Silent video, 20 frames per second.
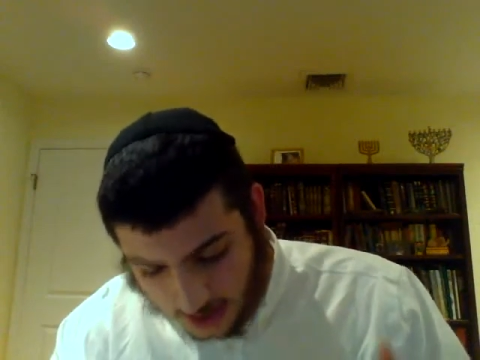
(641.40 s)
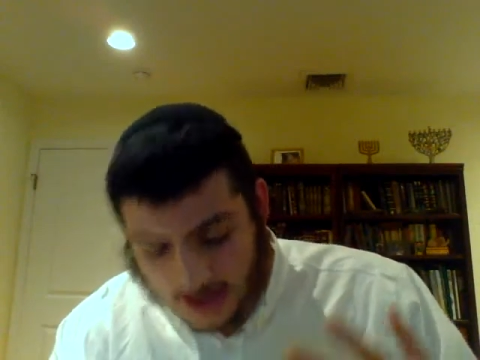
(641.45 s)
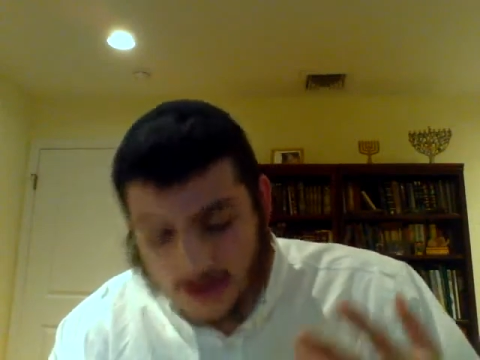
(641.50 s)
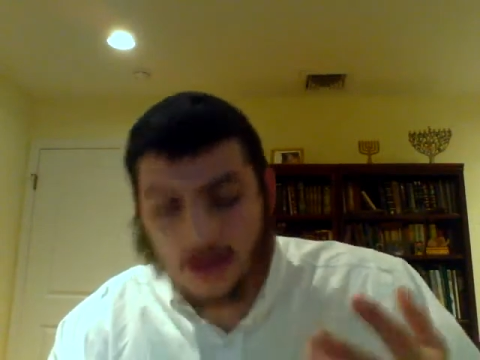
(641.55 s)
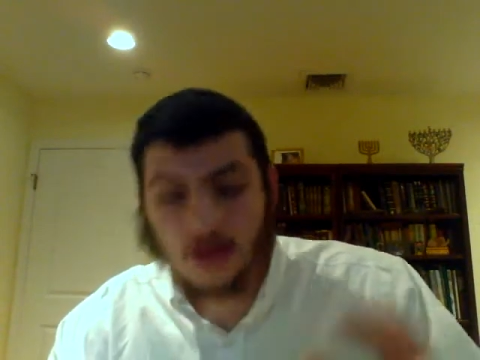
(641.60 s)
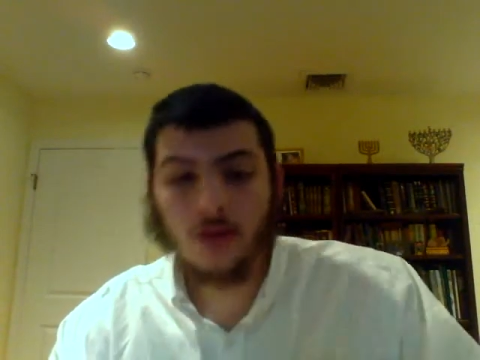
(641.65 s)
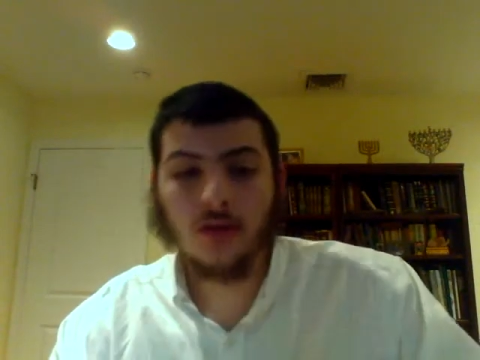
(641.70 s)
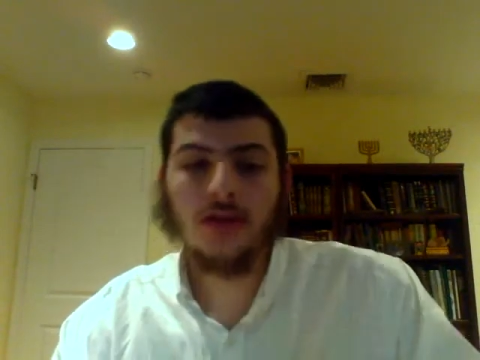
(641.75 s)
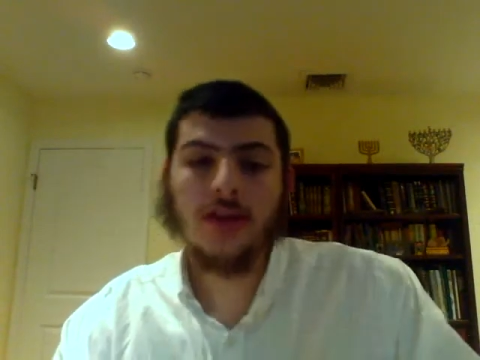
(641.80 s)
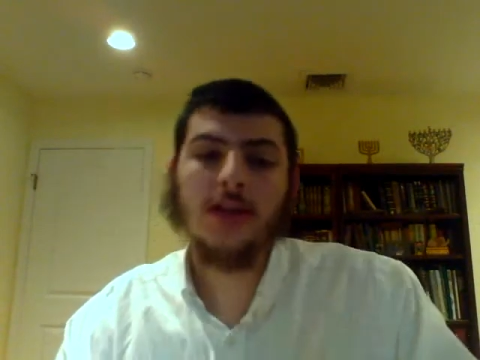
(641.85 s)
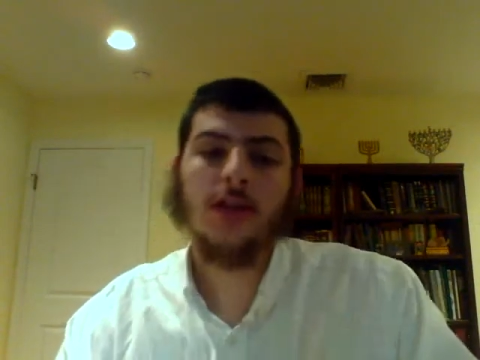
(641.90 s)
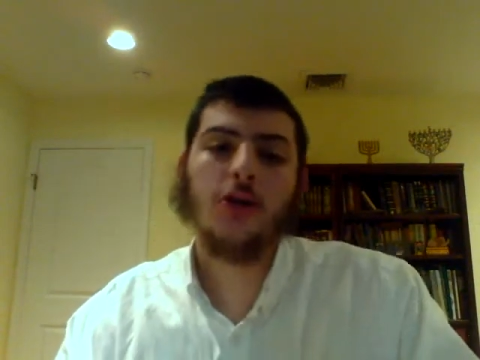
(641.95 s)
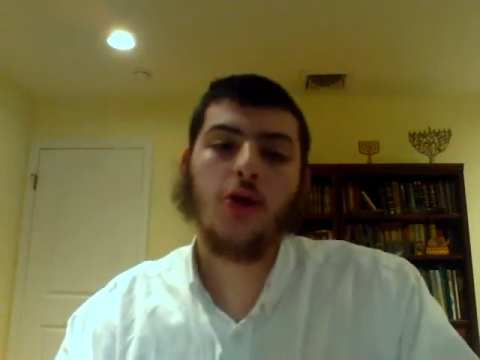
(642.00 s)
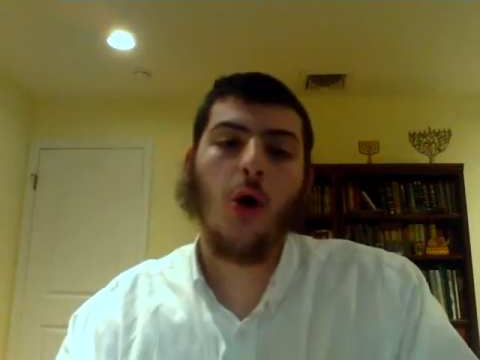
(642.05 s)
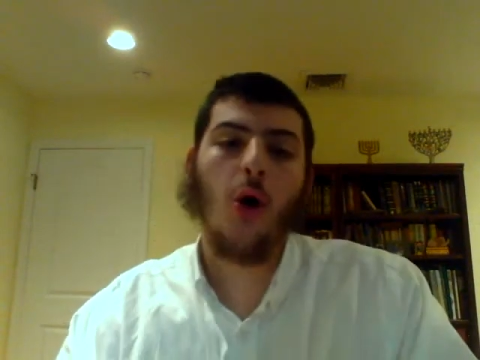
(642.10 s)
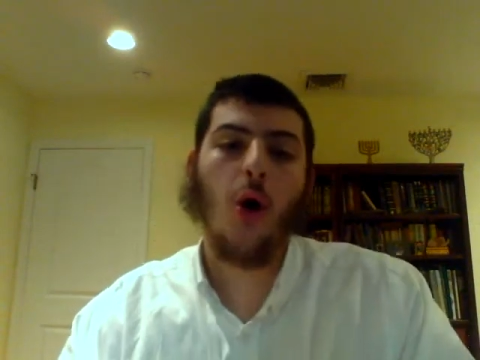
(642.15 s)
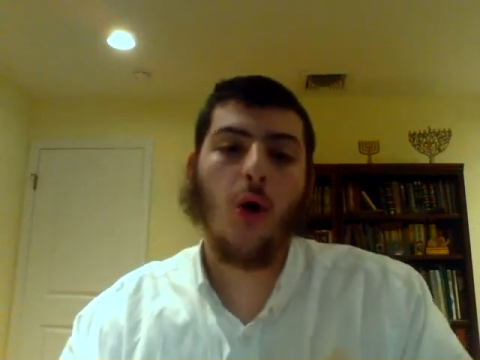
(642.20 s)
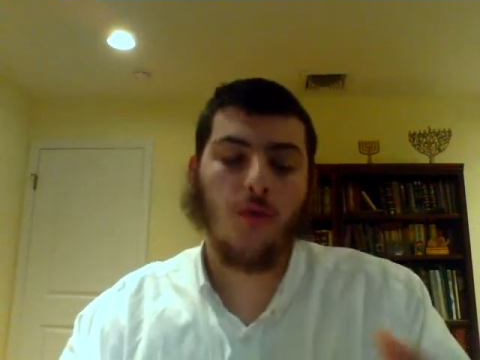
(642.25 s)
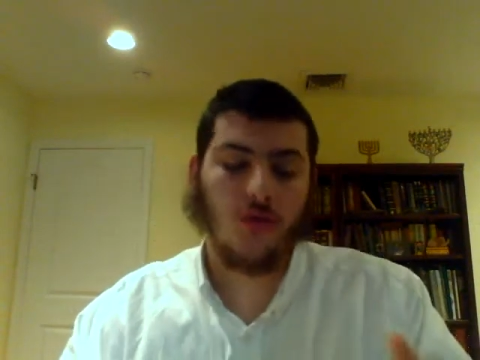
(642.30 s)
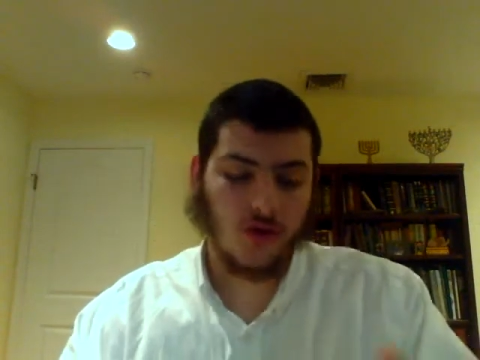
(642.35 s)
and he'll
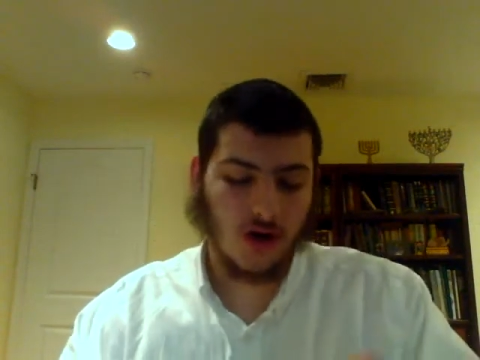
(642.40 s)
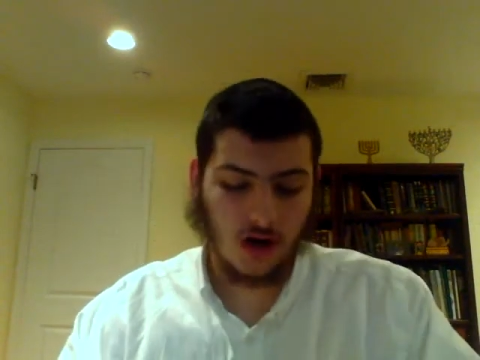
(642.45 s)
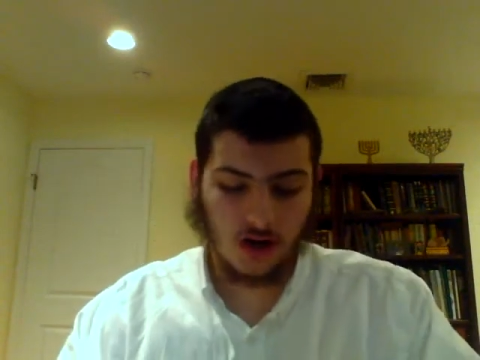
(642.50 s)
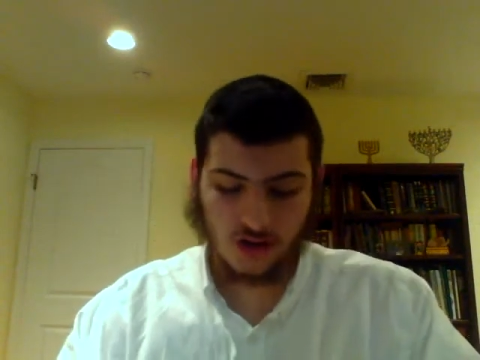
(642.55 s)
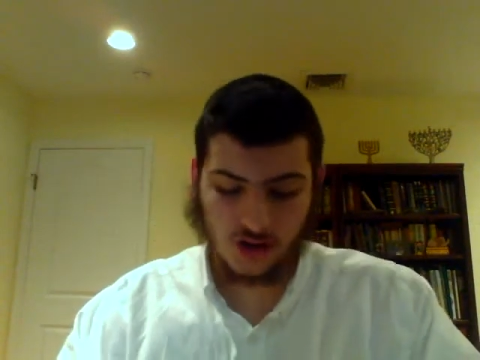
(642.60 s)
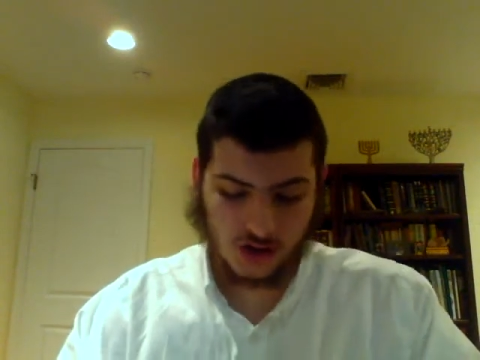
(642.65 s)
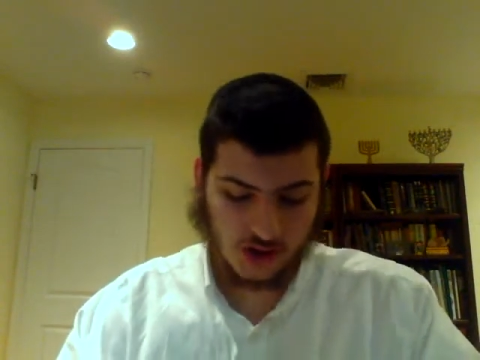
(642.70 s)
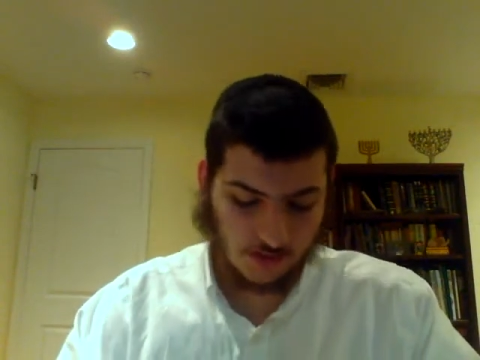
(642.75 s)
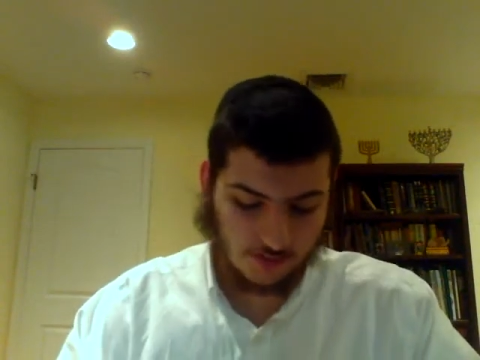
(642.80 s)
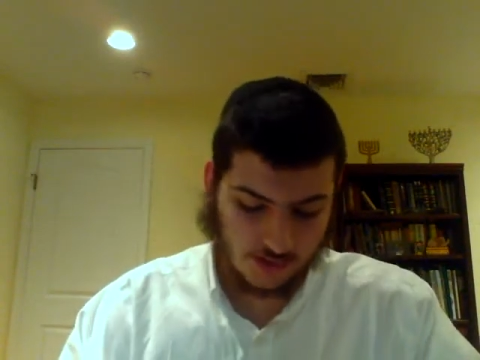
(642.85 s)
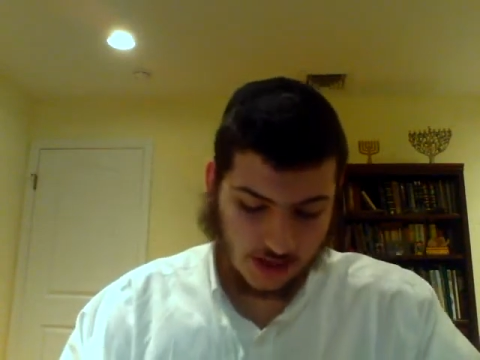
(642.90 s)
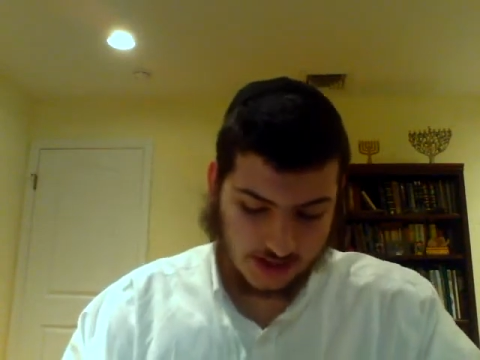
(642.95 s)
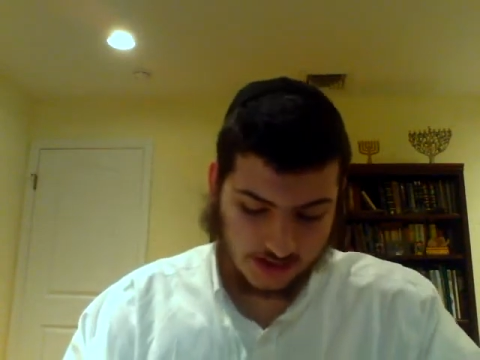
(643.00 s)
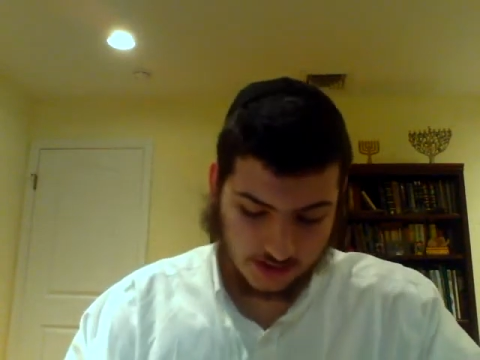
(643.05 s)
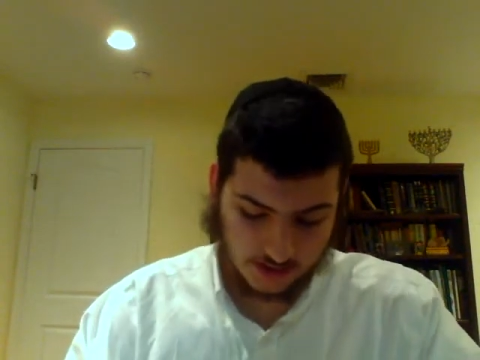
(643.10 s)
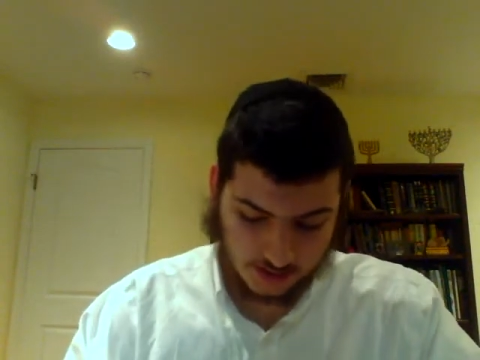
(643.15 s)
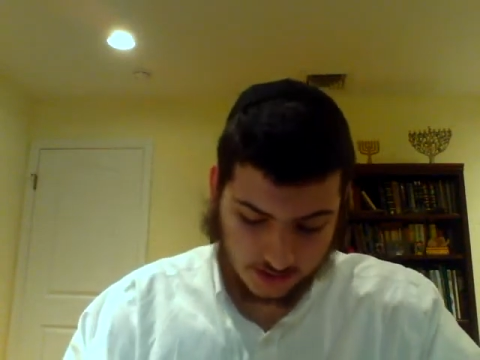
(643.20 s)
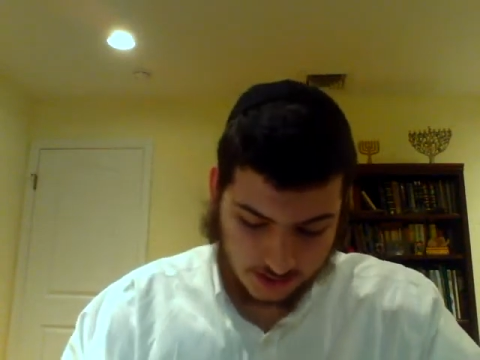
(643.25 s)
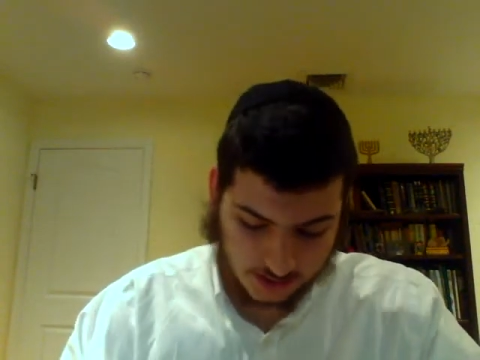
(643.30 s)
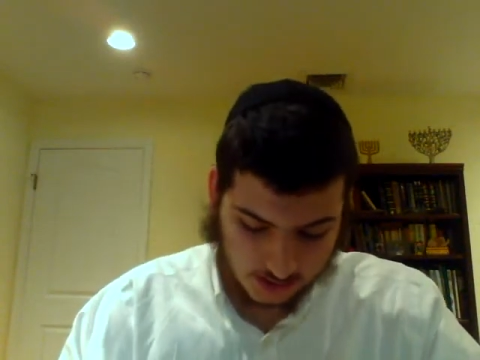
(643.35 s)
go over our
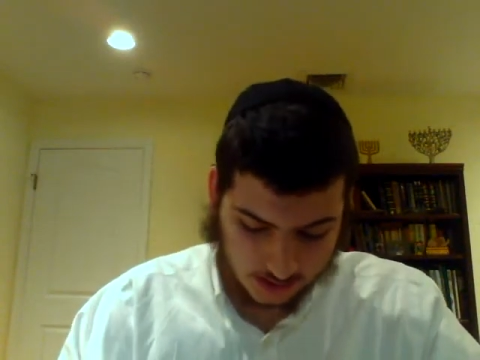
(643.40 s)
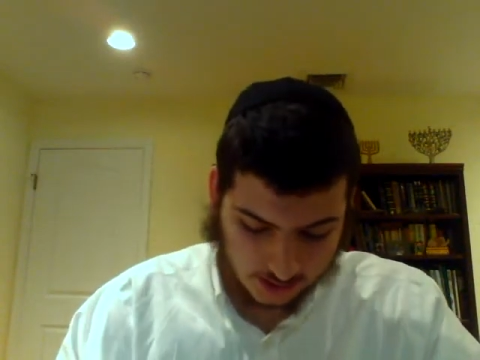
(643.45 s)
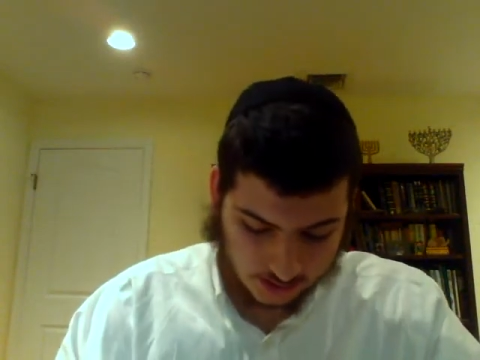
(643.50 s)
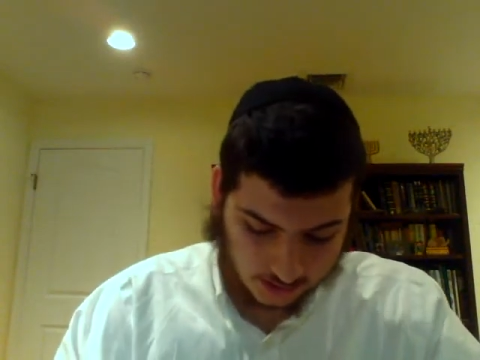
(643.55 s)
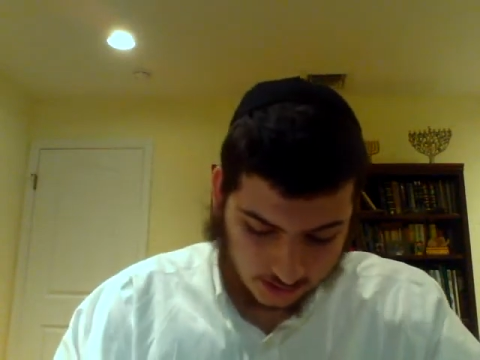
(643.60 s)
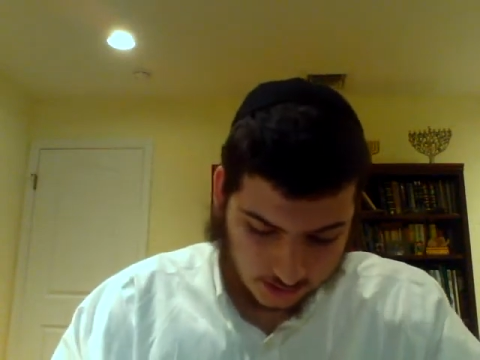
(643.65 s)
oppressors.